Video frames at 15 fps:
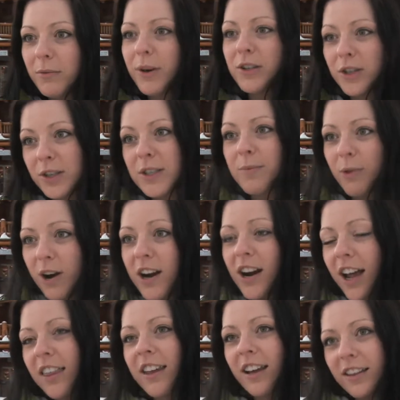winter sport,
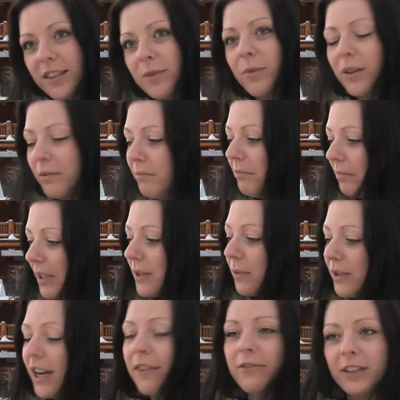I think this
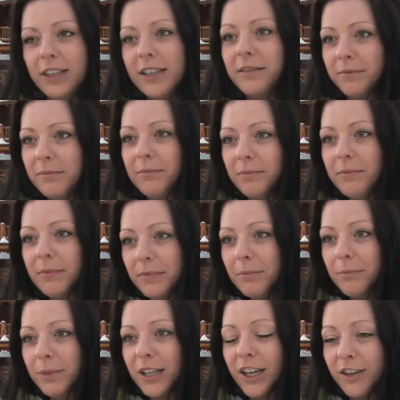would definitely
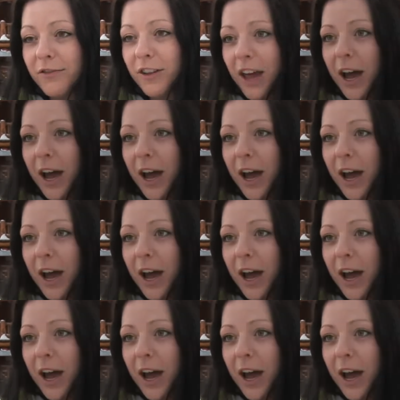be good for